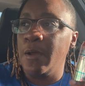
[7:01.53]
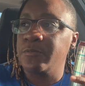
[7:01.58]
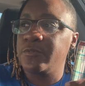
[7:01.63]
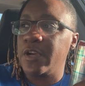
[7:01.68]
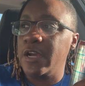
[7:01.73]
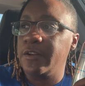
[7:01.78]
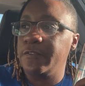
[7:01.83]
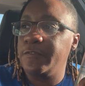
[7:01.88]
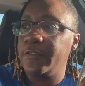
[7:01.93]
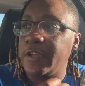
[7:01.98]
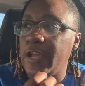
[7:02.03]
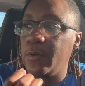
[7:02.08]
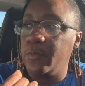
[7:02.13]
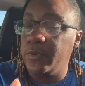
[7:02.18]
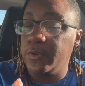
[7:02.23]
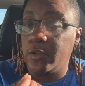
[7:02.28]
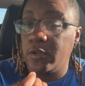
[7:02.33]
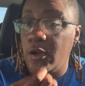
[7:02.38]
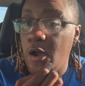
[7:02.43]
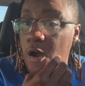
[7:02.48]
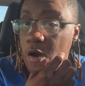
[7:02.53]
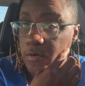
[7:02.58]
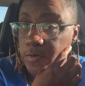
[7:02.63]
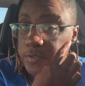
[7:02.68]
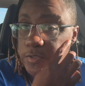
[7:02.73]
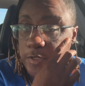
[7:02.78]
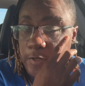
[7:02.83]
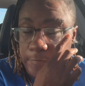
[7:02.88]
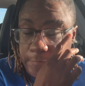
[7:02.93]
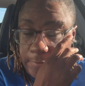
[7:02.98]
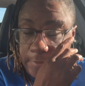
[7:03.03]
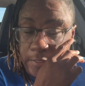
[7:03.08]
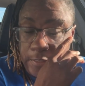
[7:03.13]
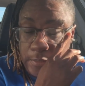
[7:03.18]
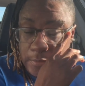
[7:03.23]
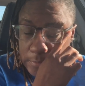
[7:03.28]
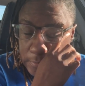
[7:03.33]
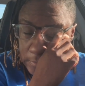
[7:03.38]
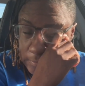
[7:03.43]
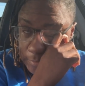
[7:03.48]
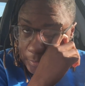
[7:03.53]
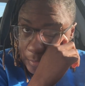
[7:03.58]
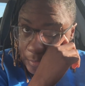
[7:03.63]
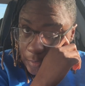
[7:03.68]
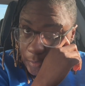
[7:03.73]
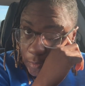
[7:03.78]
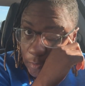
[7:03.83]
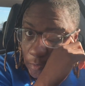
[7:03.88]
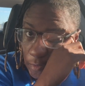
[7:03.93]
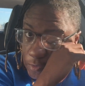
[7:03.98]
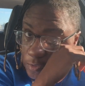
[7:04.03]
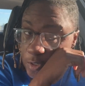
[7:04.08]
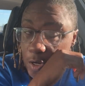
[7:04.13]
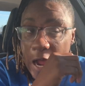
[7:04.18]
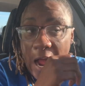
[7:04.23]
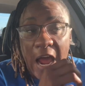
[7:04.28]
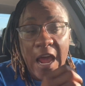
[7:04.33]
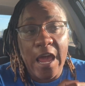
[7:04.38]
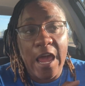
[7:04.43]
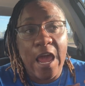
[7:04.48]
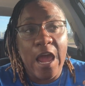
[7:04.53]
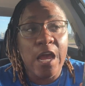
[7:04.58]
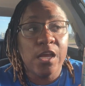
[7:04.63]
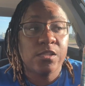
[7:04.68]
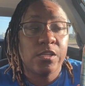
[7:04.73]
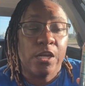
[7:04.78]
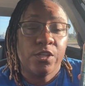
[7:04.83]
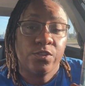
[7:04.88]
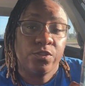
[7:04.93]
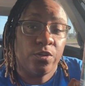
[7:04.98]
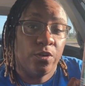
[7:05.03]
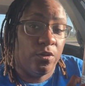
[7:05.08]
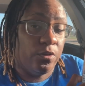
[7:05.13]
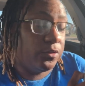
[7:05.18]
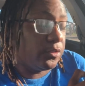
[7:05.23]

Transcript: trying to figure out what the code stuff is. So I turned